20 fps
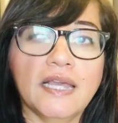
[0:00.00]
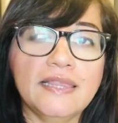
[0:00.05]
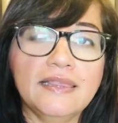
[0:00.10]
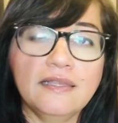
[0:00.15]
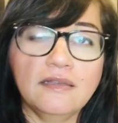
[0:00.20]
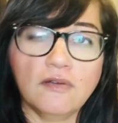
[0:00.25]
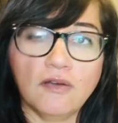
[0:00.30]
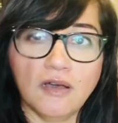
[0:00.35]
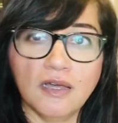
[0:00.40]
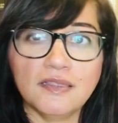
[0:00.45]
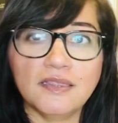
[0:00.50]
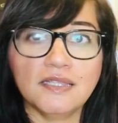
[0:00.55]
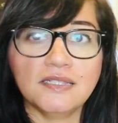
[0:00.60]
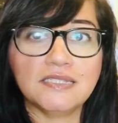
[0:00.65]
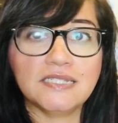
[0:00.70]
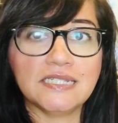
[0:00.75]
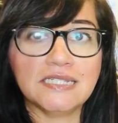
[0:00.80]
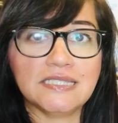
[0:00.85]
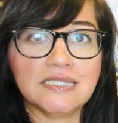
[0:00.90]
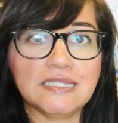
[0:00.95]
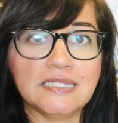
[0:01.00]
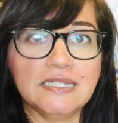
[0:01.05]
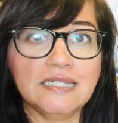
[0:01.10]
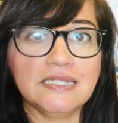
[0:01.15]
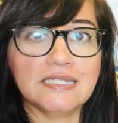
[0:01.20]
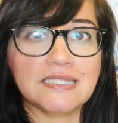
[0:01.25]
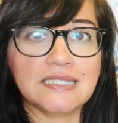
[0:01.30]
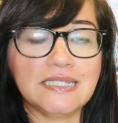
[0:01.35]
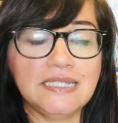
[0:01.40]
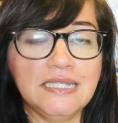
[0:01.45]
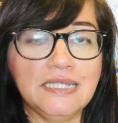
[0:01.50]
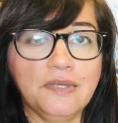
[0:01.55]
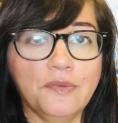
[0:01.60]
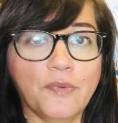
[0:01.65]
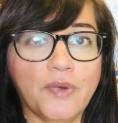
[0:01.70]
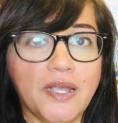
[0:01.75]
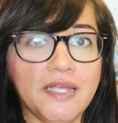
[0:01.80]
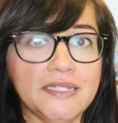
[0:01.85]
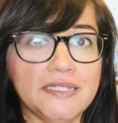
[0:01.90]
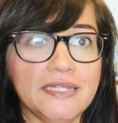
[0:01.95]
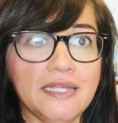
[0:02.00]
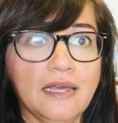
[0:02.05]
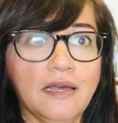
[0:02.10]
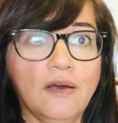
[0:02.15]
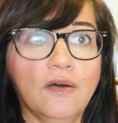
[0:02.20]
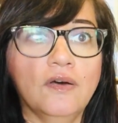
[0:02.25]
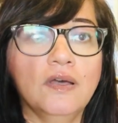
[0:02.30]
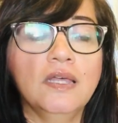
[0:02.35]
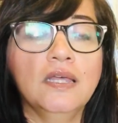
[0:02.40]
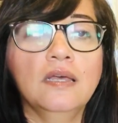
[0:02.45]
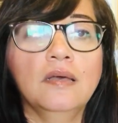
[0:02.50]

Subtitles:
I think authenticity is key right now.